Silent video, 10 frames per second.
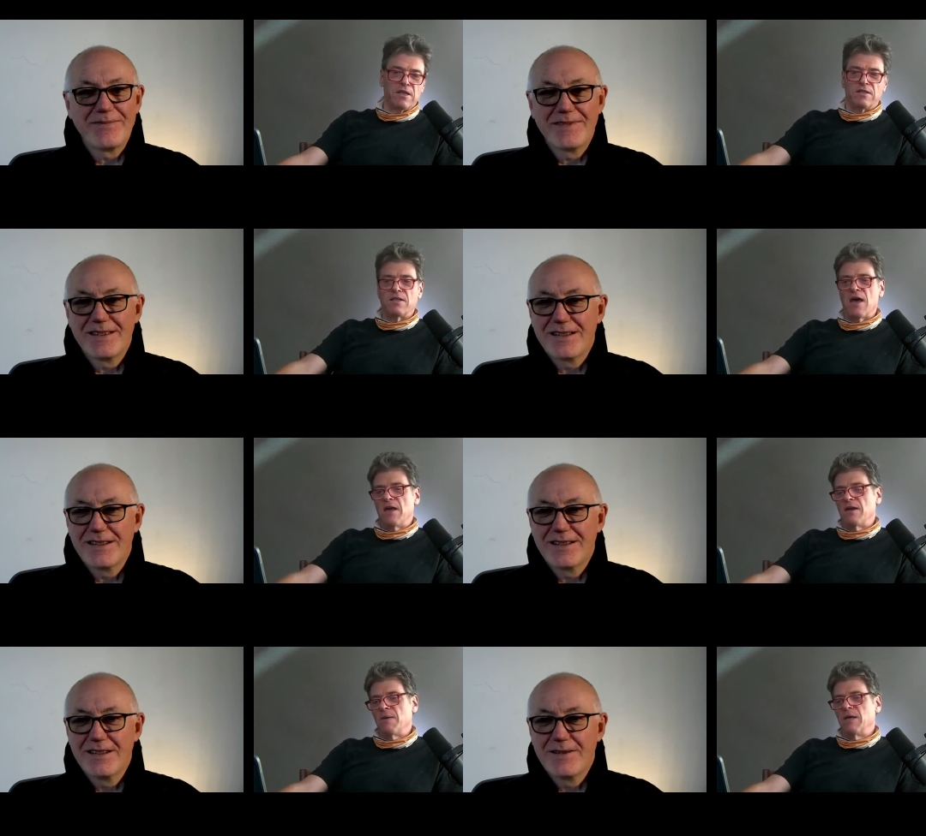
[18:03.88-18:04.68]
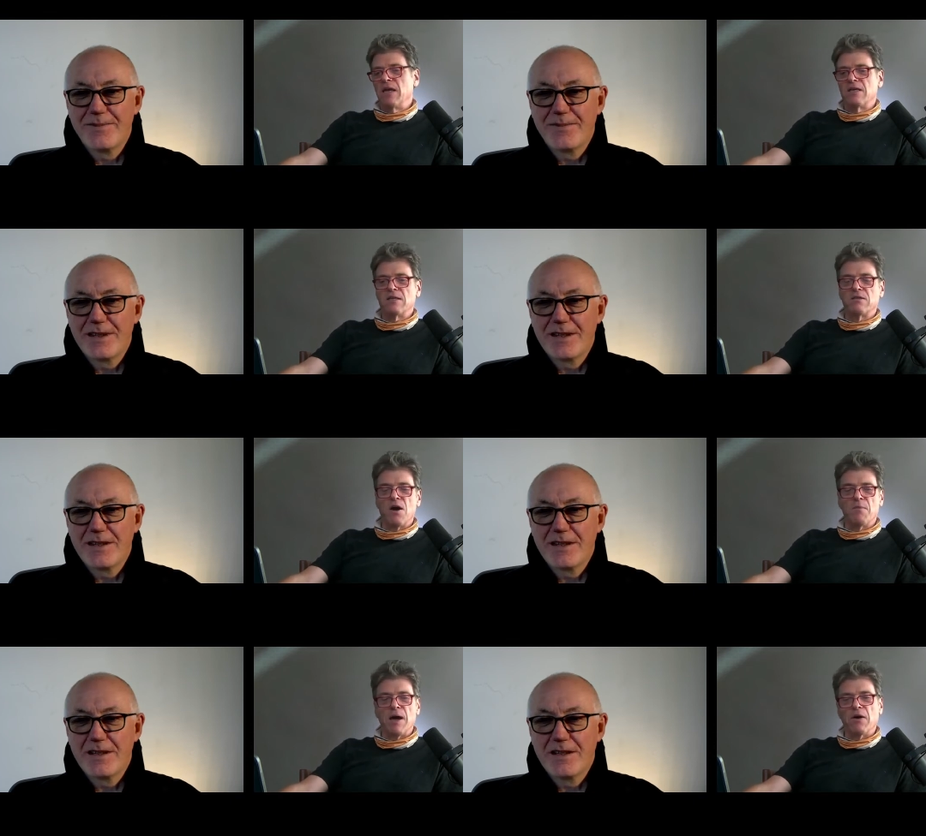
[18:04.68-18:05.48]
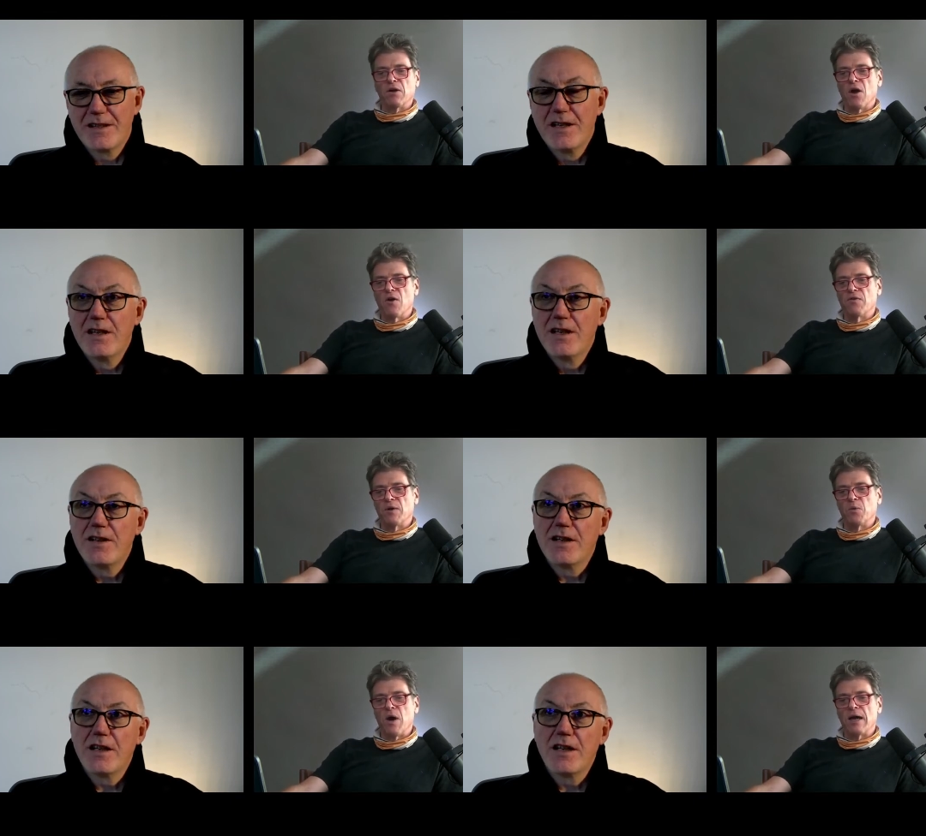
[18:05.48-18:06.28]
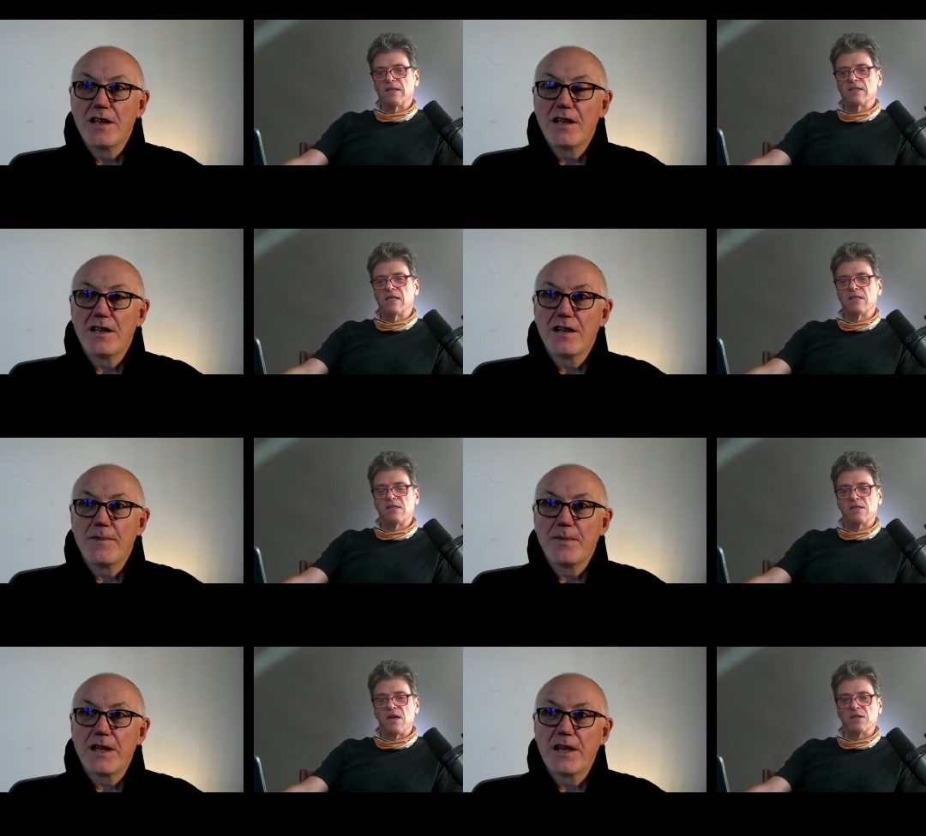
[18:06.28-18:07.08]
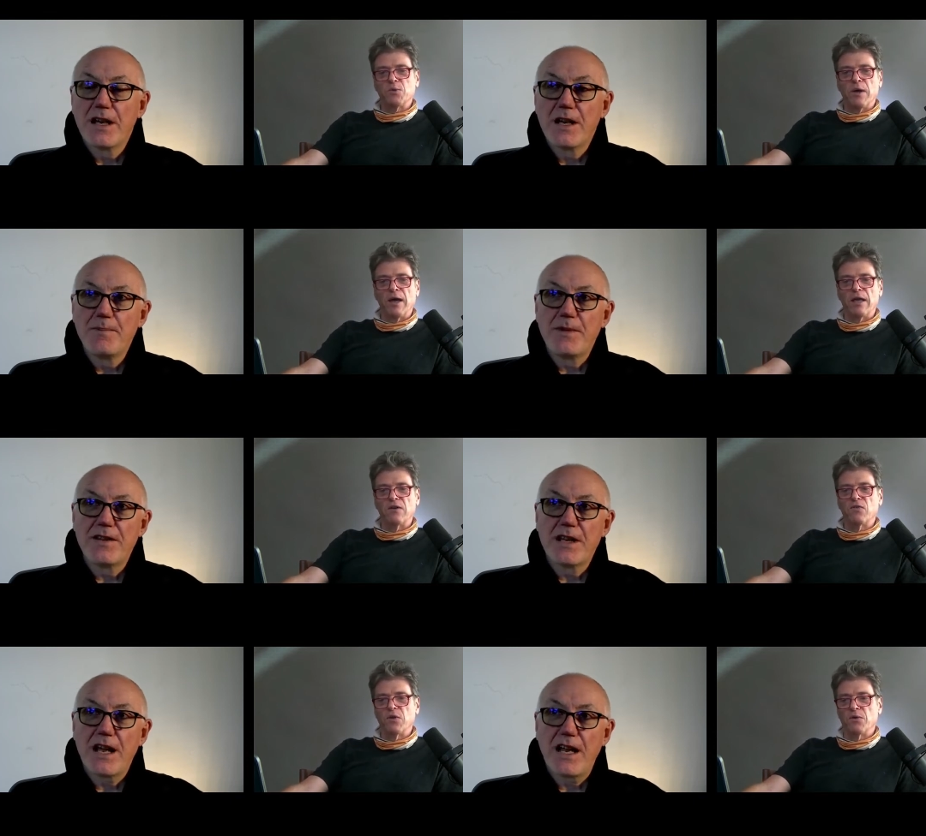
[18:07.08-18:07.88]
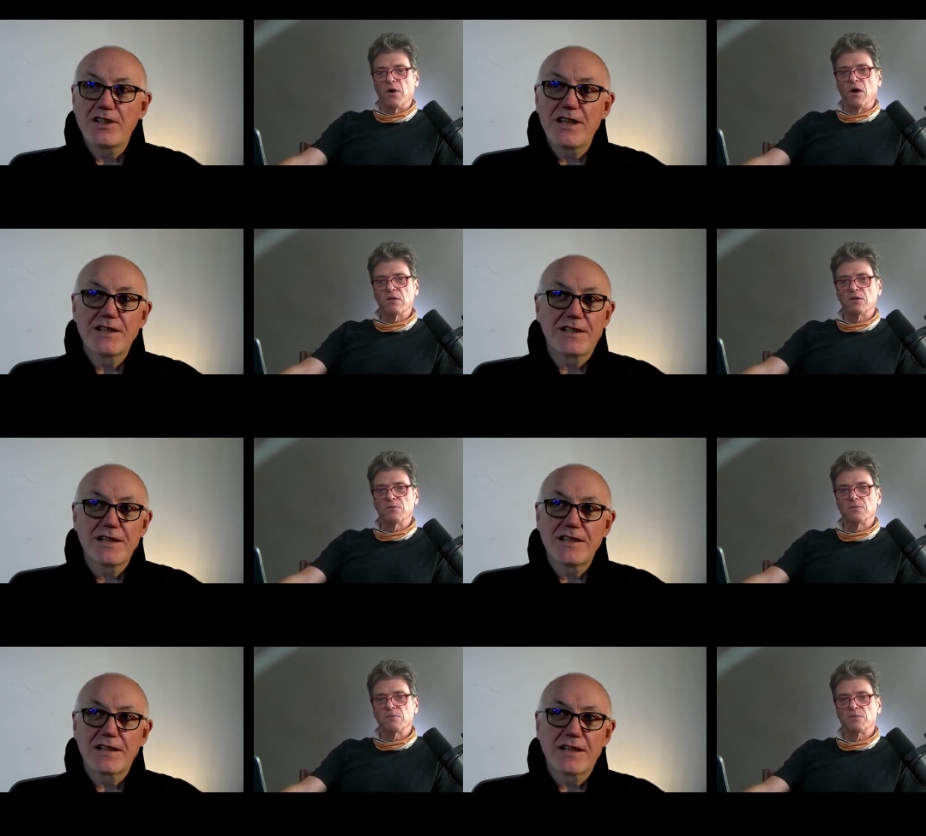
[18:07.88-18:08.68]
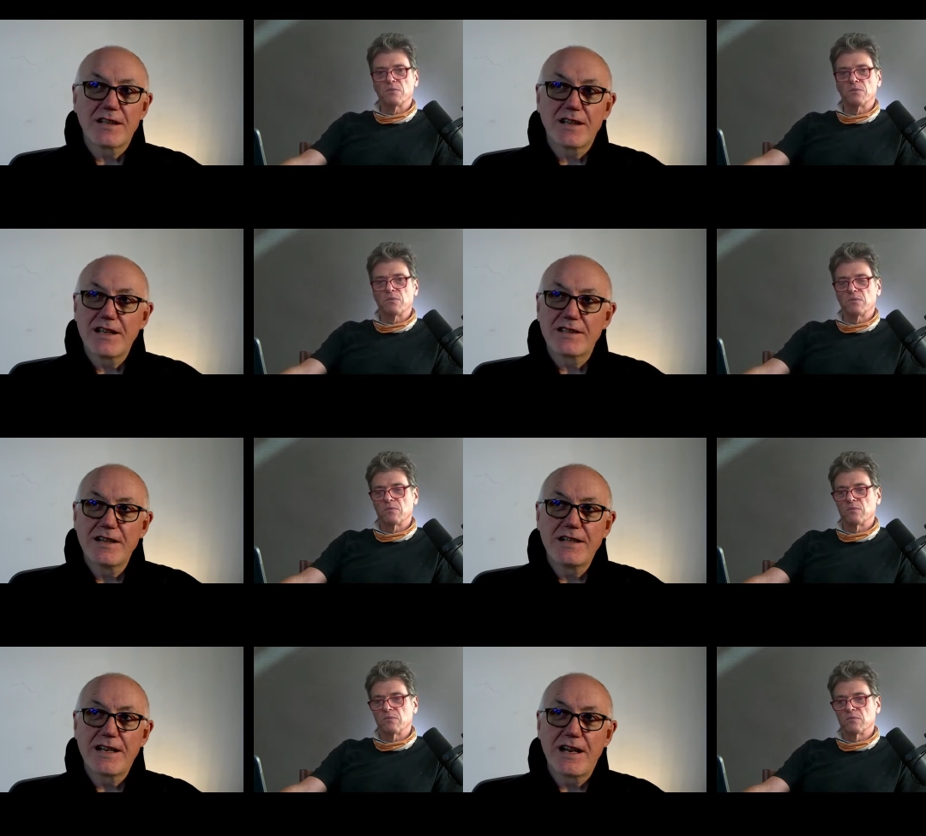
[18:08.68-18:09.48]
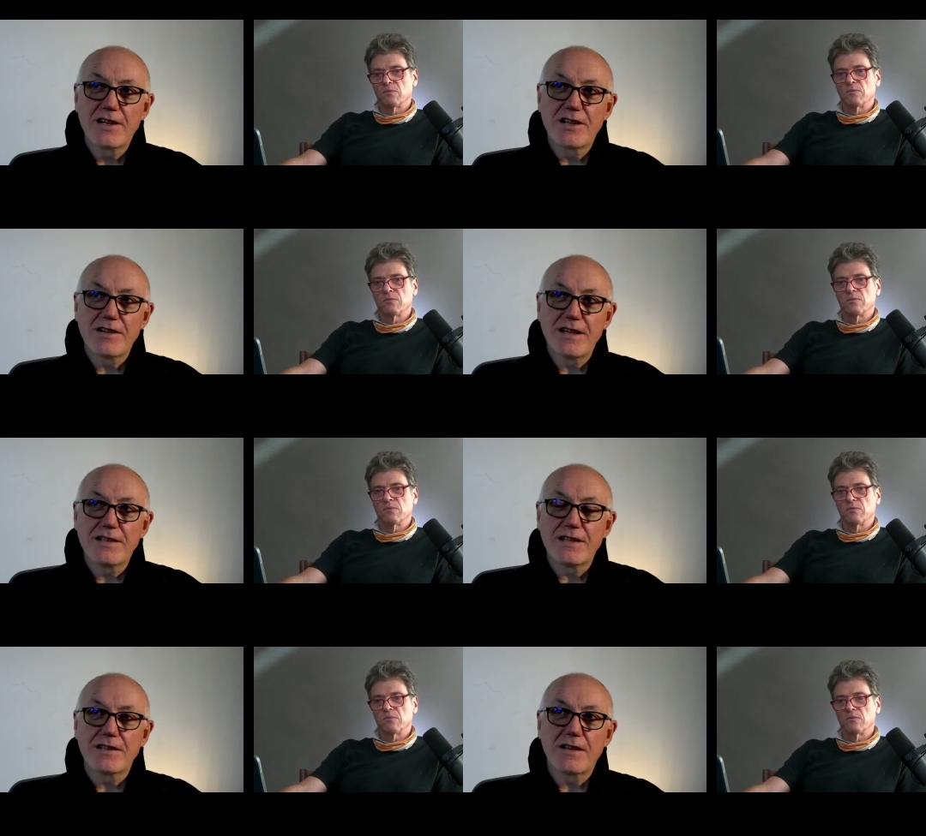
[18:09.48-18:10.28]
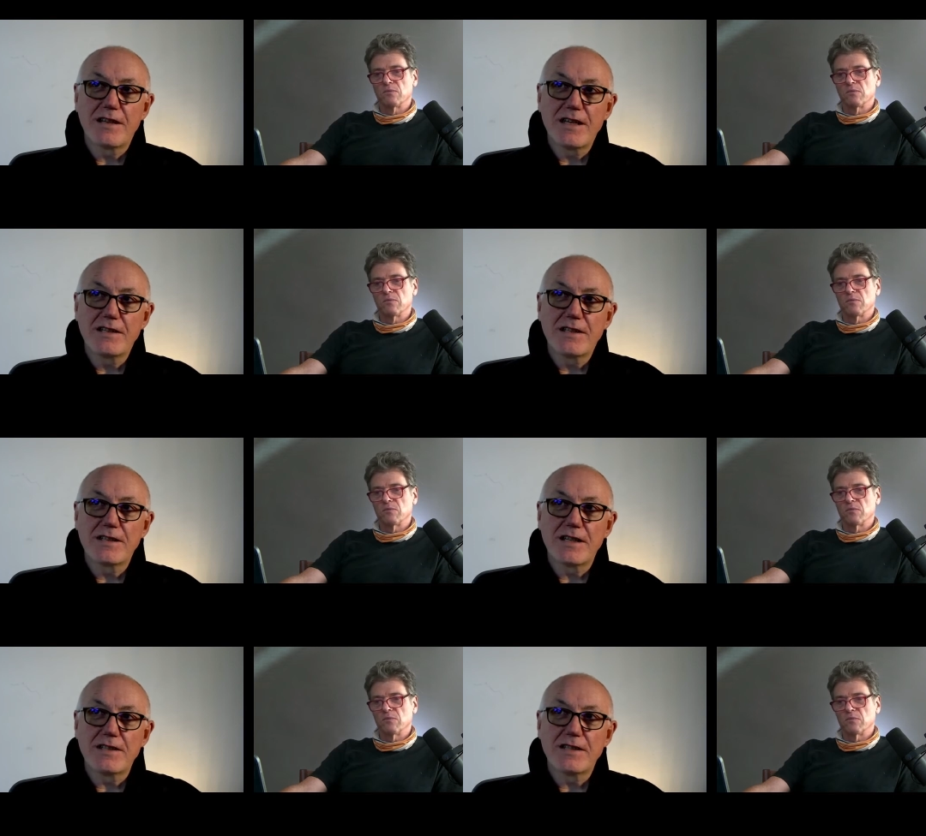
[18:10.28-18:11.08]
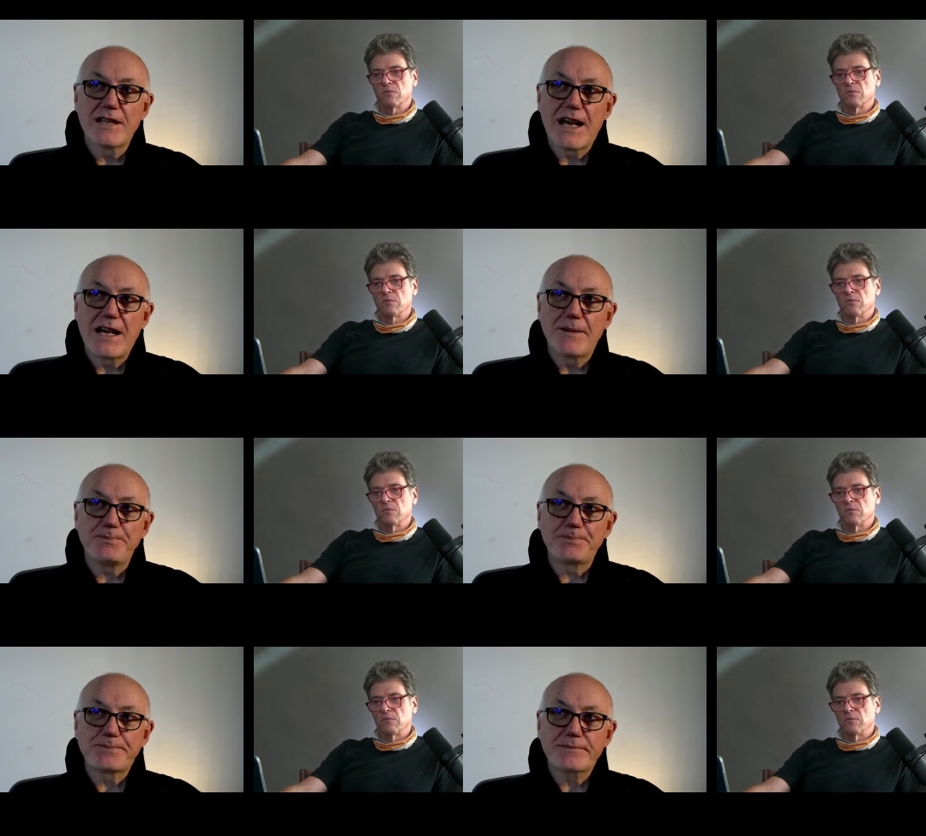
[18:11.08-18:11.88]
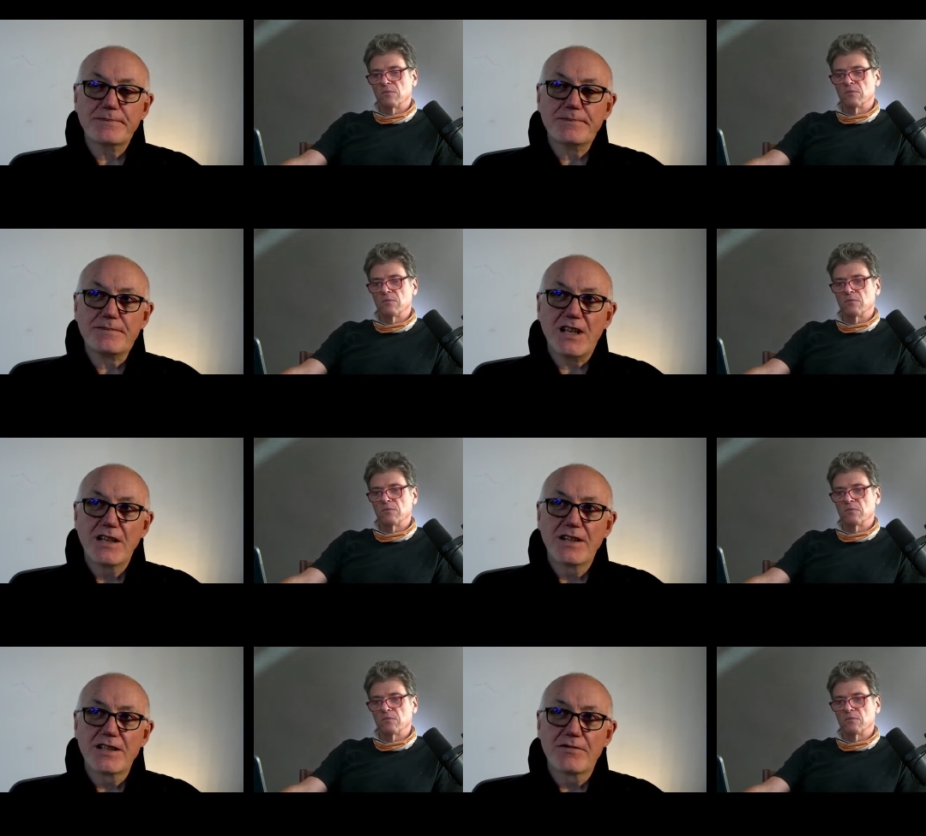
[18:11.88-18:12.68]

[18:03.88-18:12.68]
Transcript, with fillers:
Speaker 1: it, it's not about COVID. Why does he suggest we're heading for? The
Speaker 2: um, actually, it's it's it's an intelligent thesis. The thesis is that, and this